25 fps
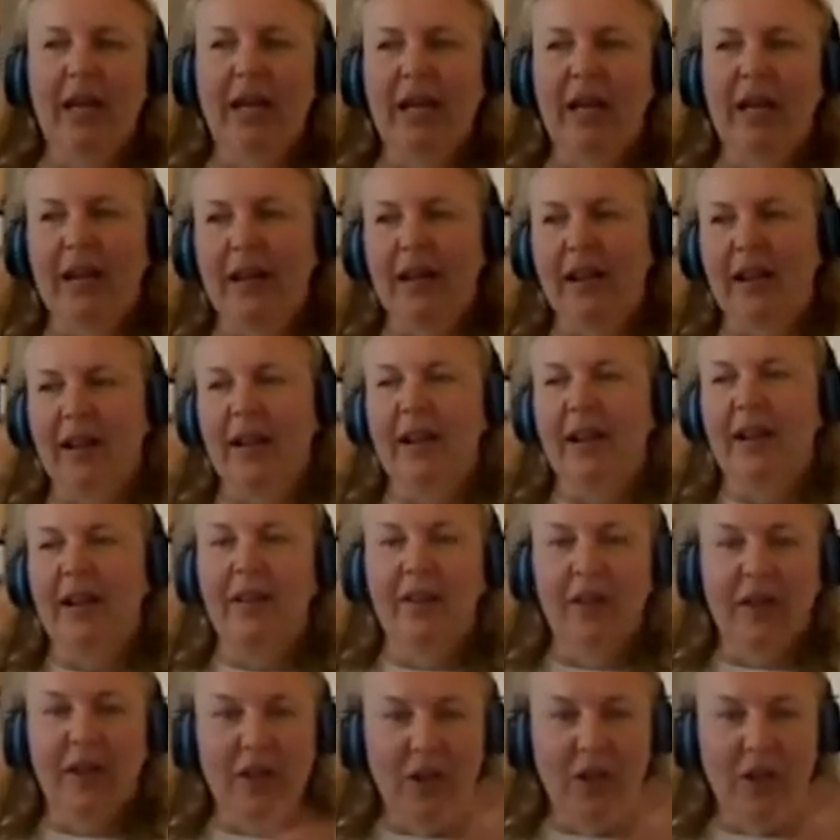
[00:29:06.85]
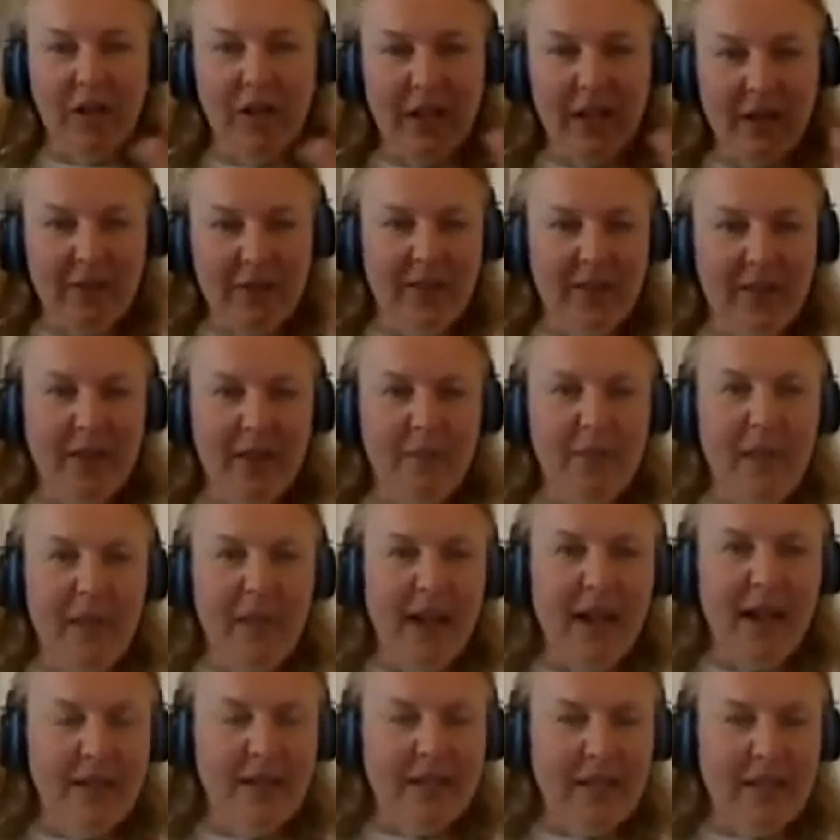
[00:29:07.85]
And you're giving them
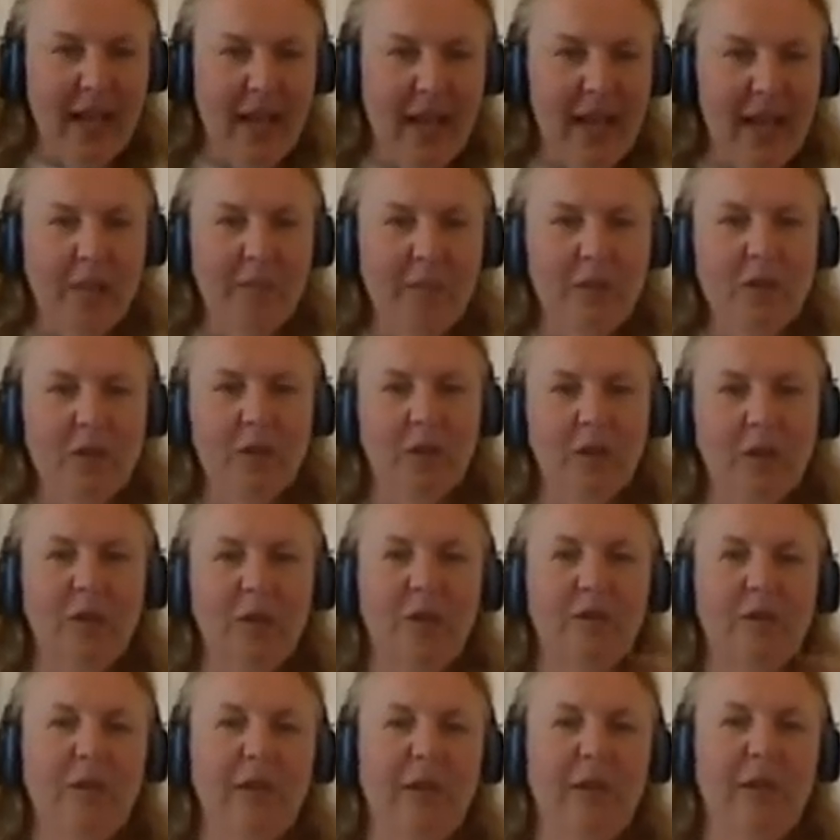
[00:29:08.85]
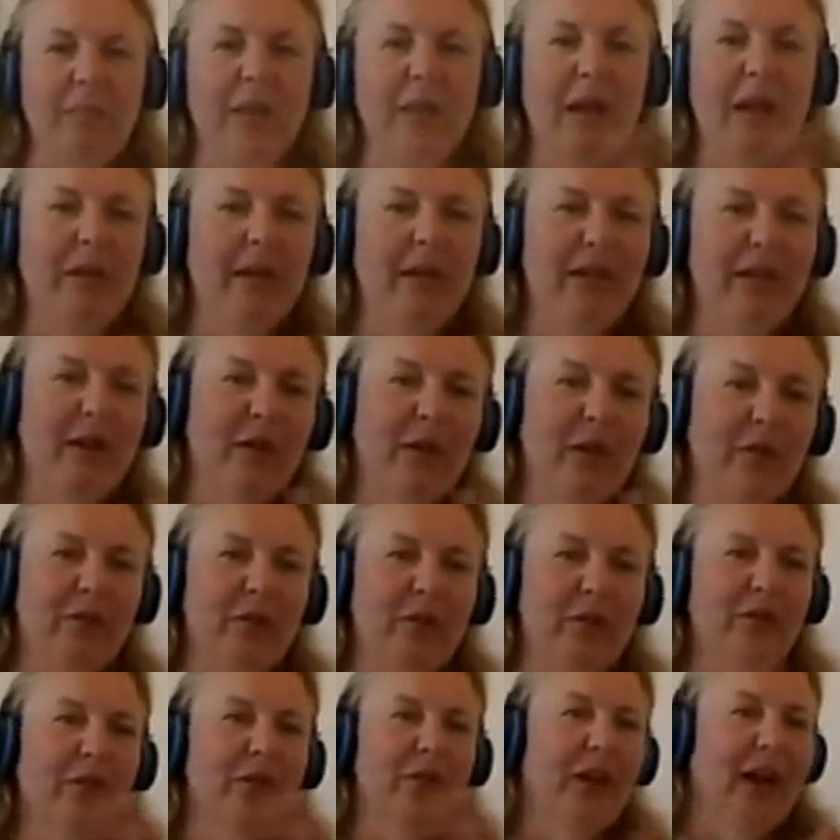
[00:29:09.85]
that time to maybe,
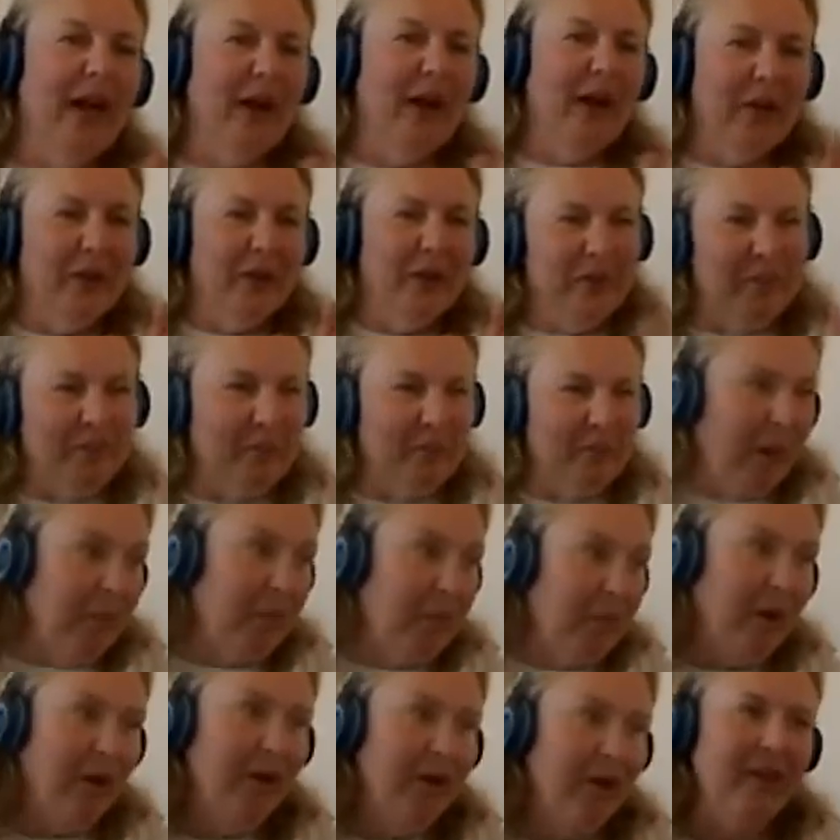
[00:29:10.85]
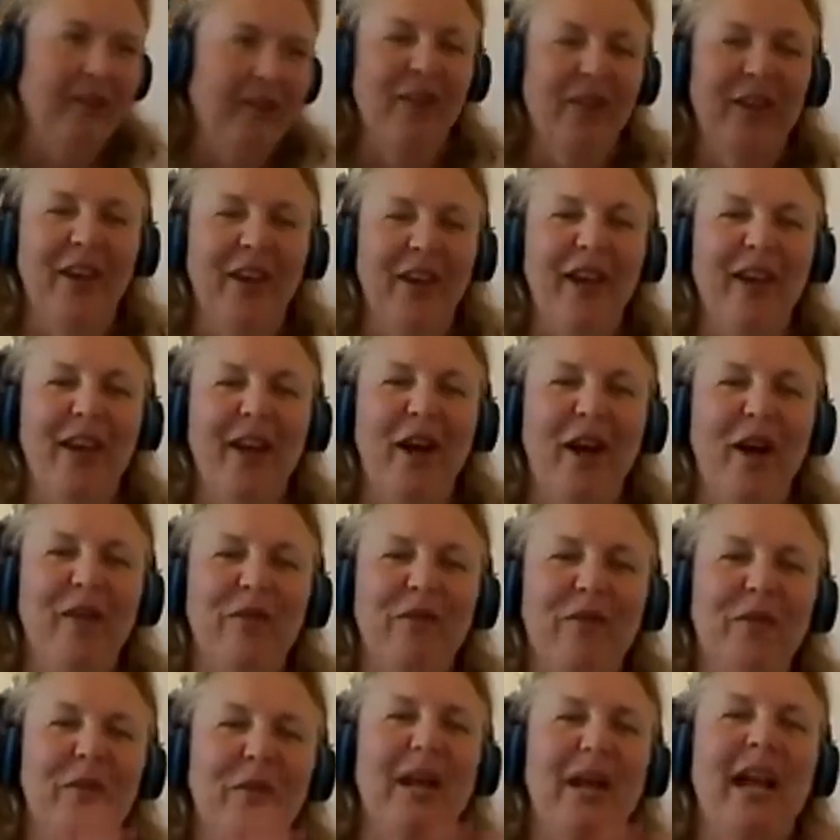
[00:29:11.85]
filter out a part
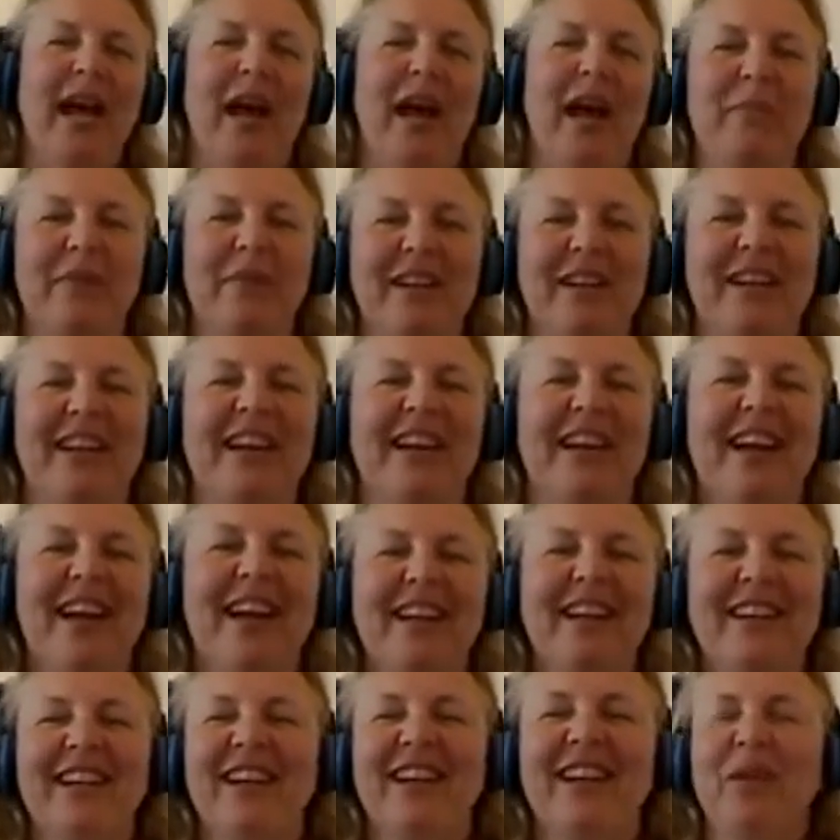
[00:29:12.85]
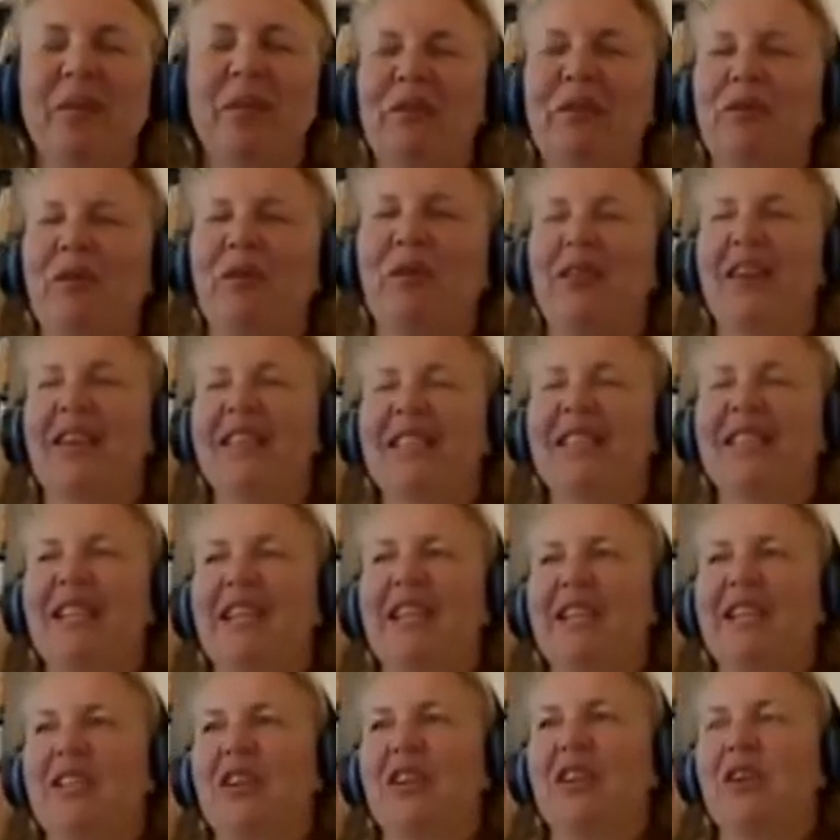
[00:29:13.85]
of what happened, before they send
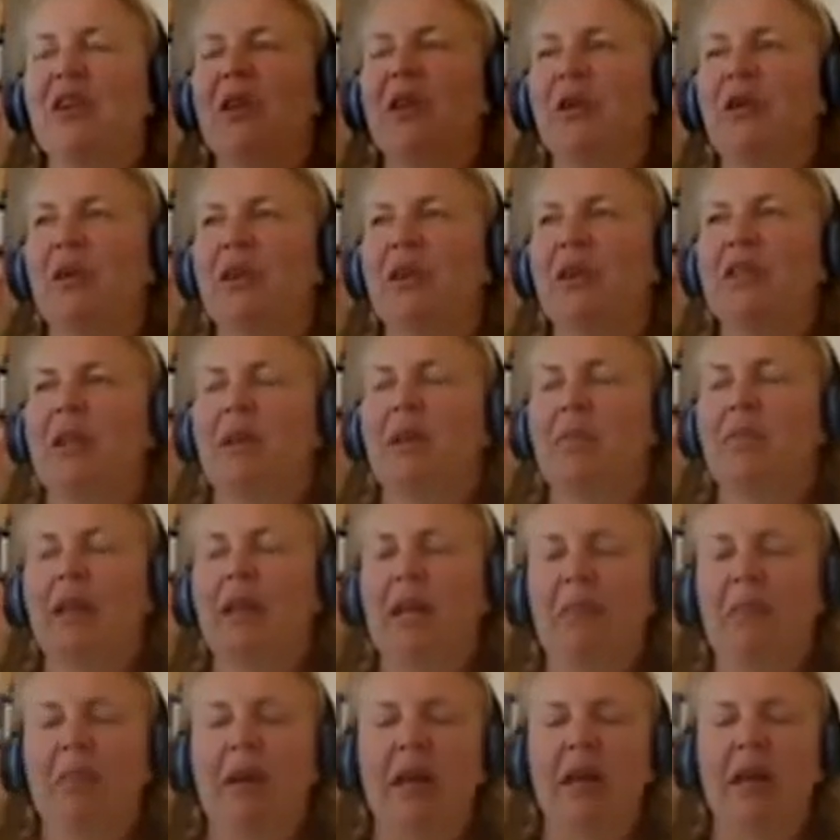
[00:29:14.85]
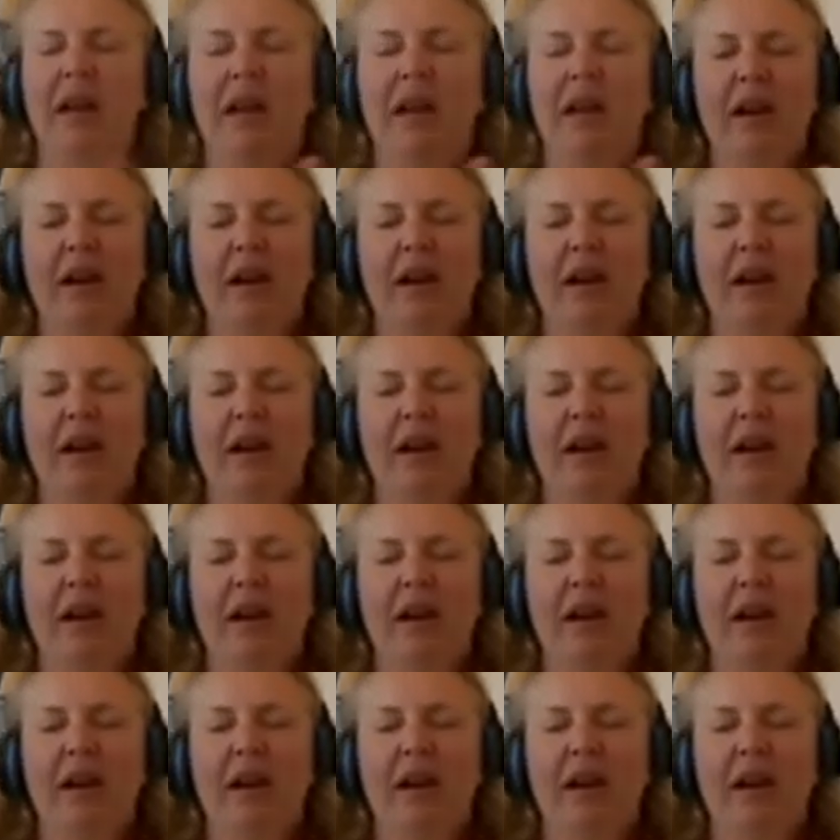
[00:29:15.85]
it to you or something, but